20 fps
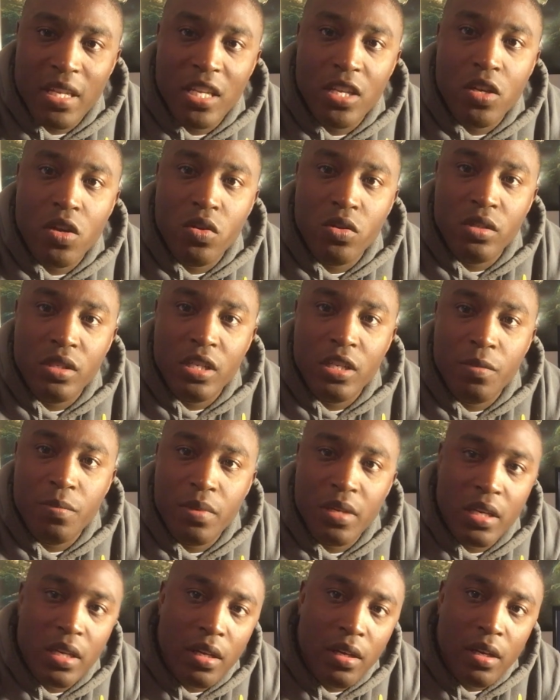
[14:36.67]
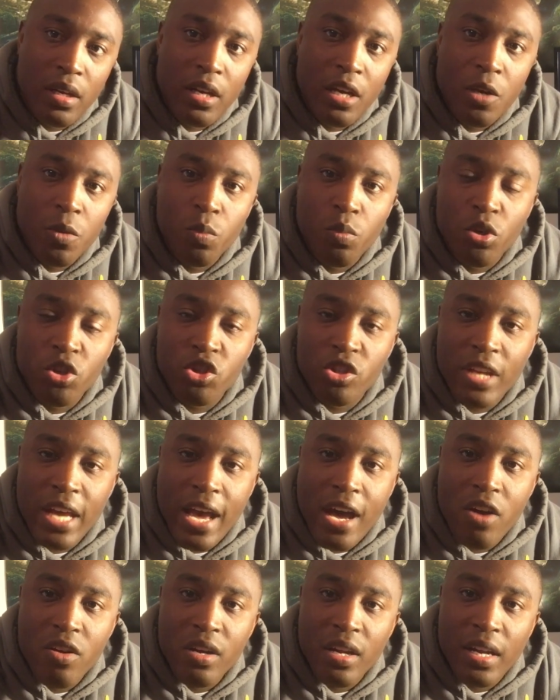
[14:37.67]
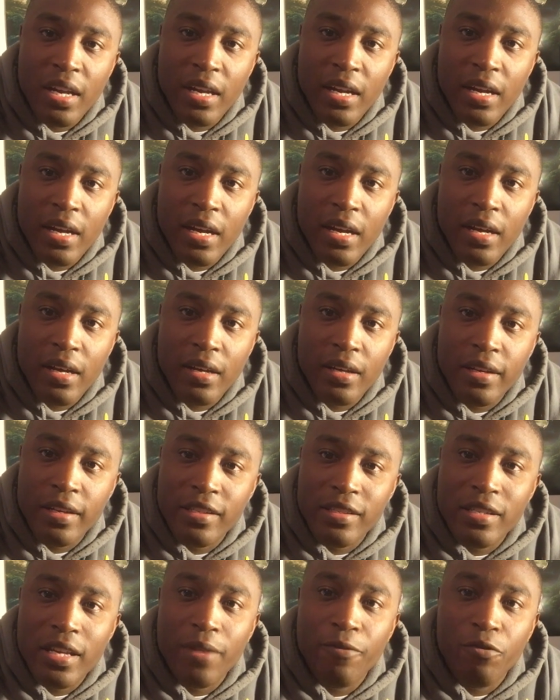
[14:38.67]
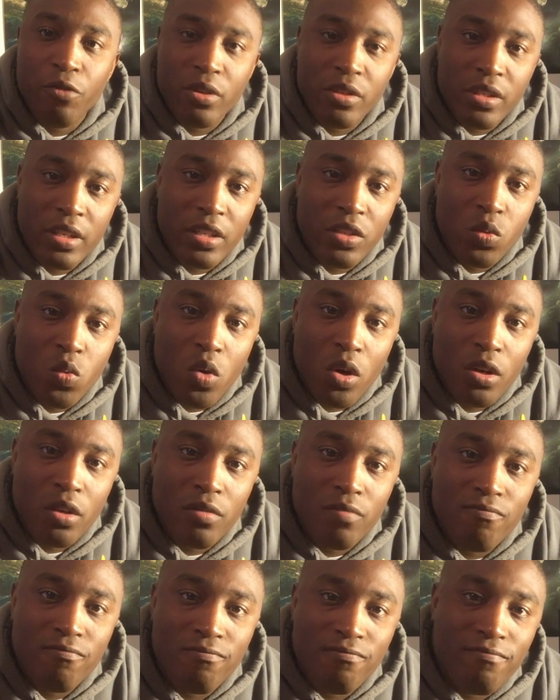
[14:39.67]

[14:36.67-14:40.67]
Egos need to be pushed down, and it's time for us to get to work.